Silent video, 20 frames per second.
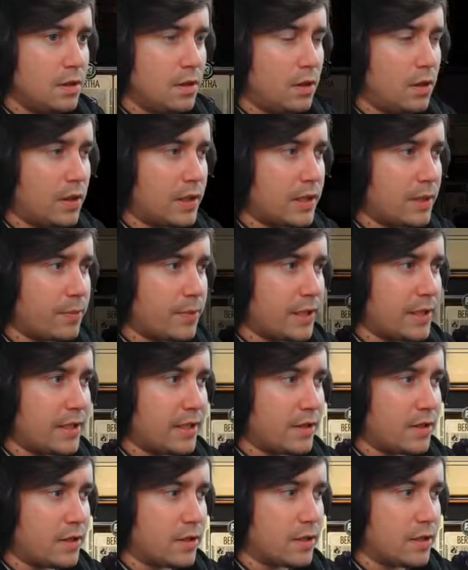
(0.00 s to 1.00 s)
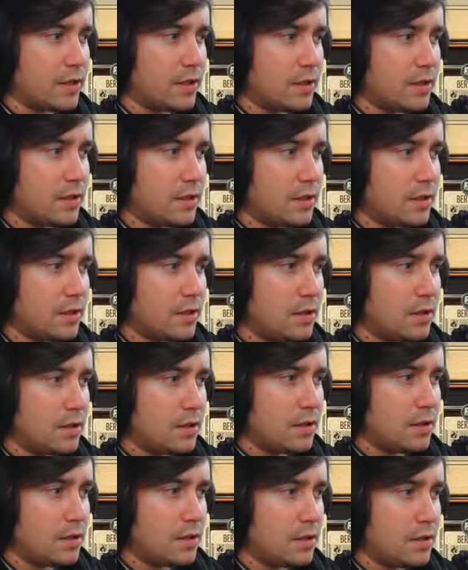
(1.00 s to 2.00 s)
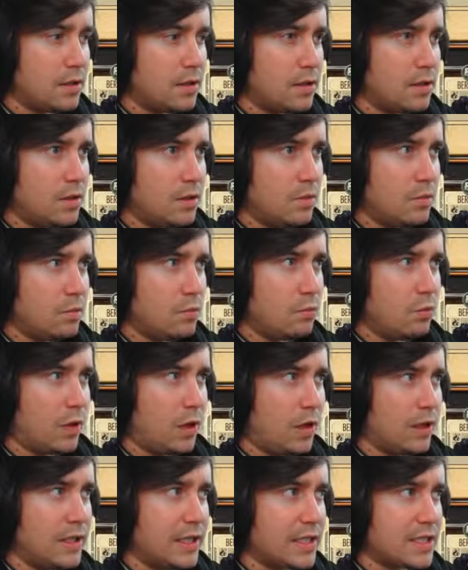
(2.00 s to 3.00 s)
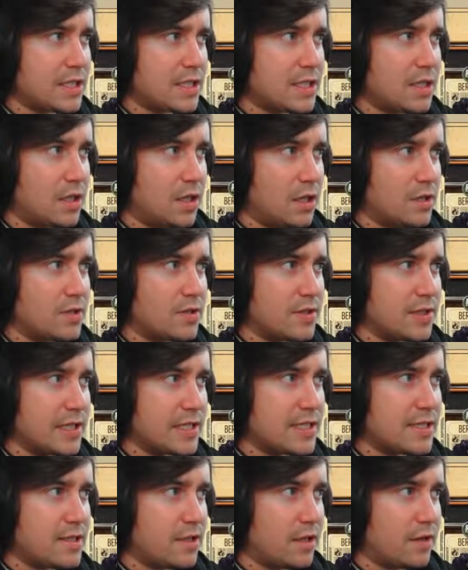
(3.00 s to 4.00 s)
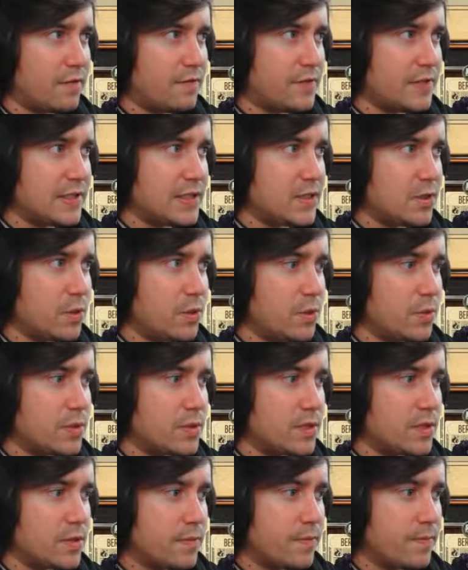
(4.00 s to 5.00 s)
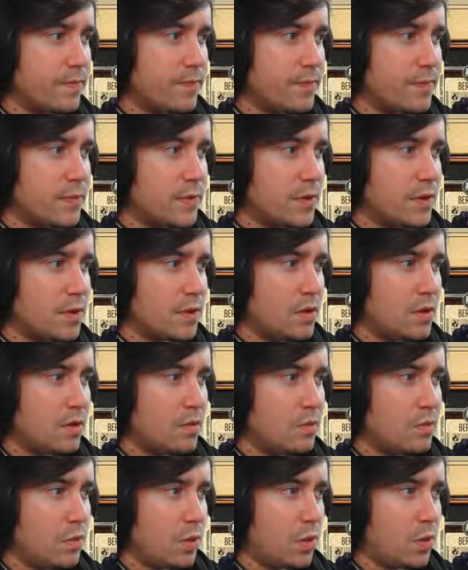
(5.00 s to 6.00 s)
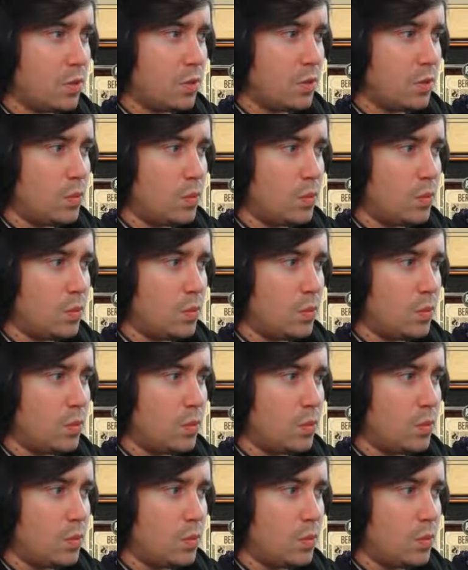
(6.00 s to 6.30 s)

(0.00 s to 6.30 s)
Oh, I can upgrade now, can't I? Wow, I need tons of this stuff, these tools. Whoa.